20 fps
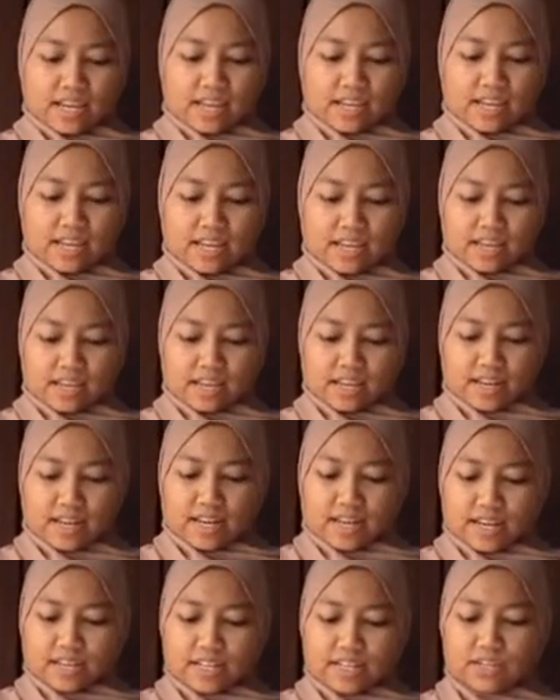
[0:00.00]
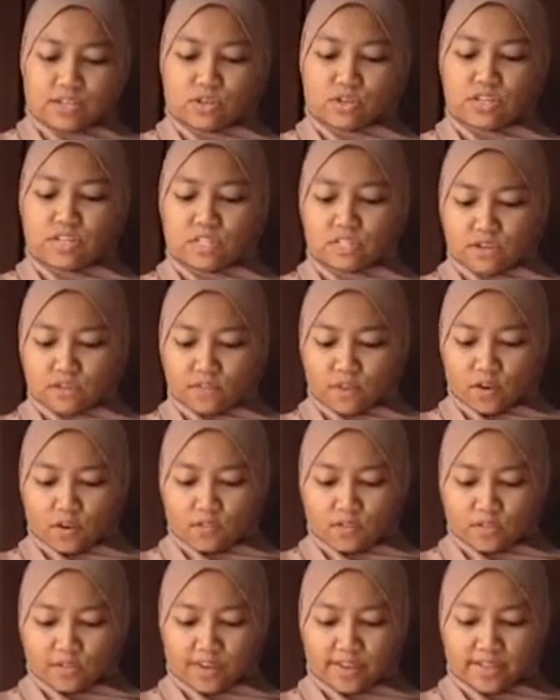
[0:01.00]
And the sources of
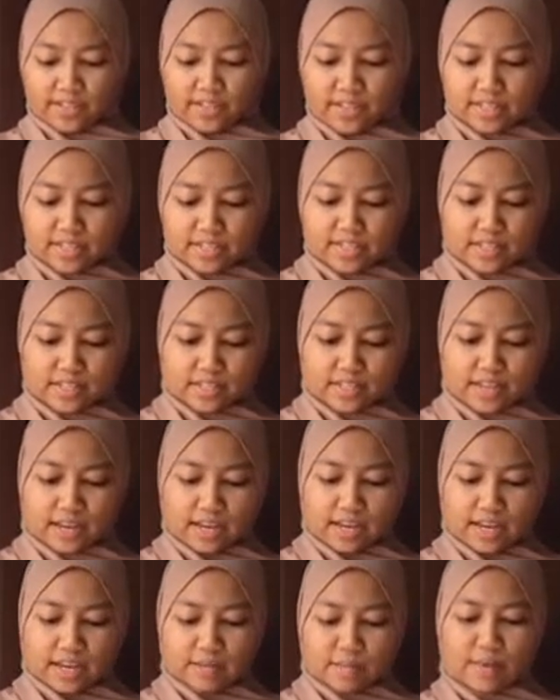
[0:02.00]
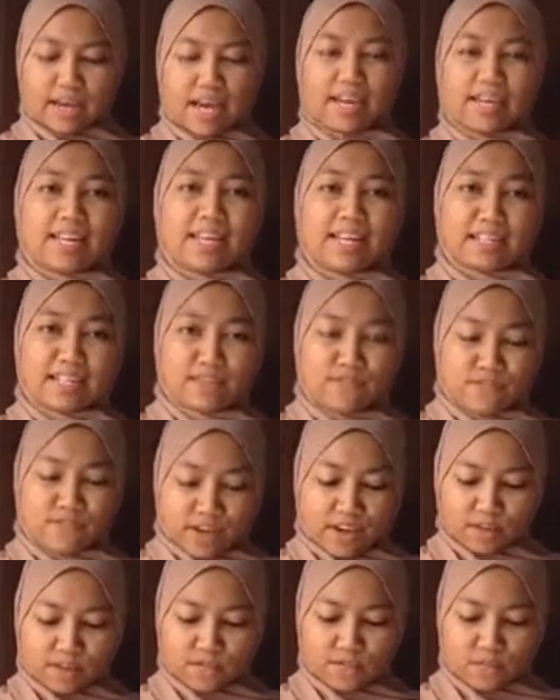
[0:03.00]
conflicts that can be
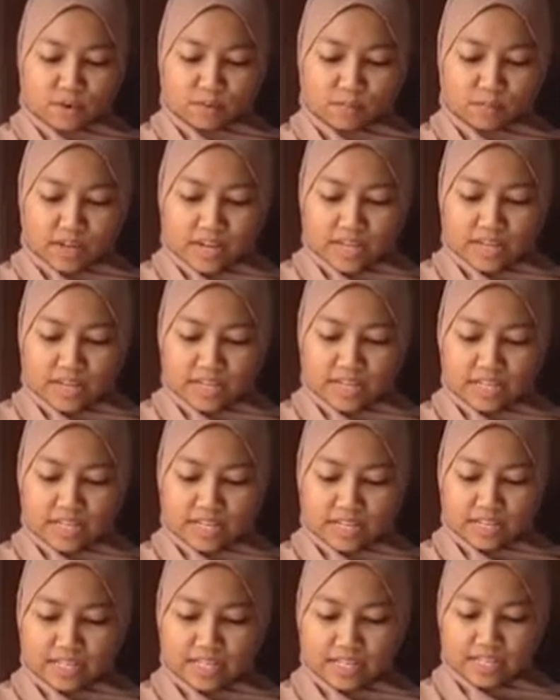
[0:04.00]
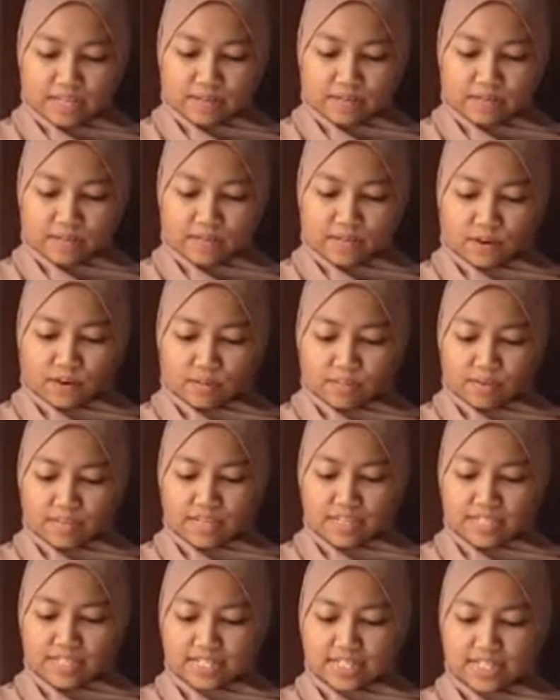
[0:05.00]
identified from
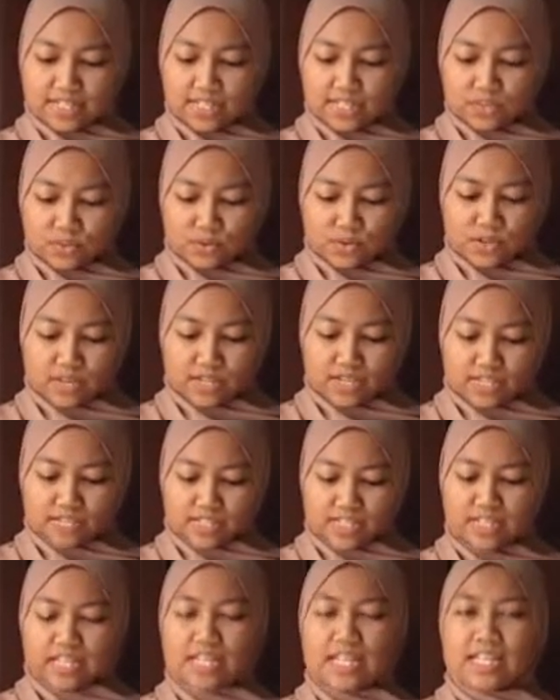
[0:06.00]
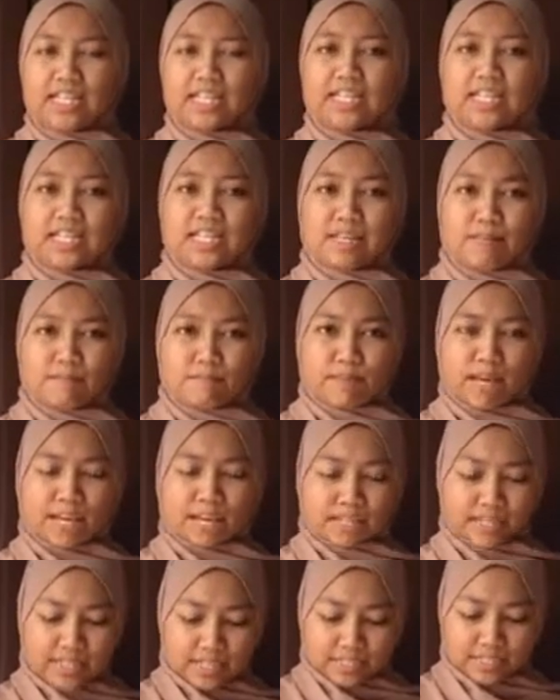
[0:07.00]
this issue is the
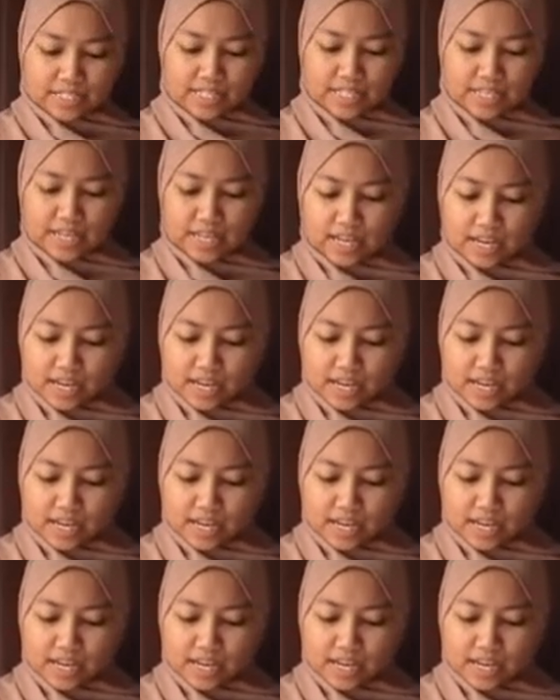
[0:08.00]
interdependency.